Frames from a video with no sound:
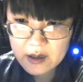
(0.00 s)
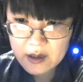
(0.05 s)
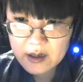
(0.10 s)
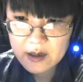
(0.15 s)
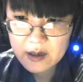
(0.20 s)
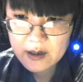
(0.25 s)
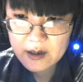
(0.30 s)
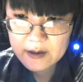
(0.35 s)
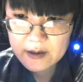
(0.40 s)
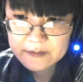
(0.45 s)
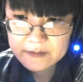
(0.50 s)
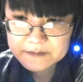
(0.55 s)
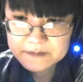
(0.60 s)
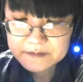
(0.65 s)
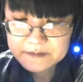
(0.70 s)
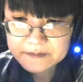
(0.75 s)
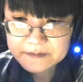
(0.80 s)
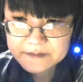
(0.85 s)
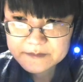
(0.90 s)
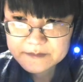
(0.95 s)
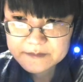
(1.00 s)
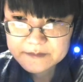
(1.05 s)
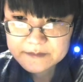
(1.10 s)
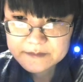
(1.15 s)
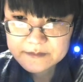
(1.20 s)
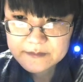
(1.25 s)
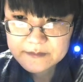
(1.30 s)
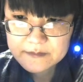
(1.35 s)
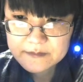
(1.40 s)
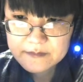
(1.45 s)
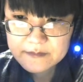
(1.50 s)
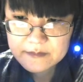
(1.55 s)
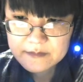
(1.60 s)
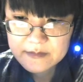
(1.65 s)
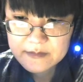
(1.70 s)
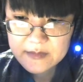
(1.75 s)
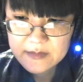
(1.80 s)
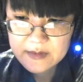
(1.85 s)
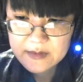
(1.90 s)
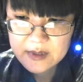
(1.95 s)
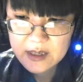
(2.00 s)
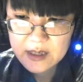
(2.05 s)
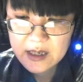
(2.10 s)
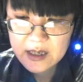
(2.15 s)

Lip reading: As well as exploring some of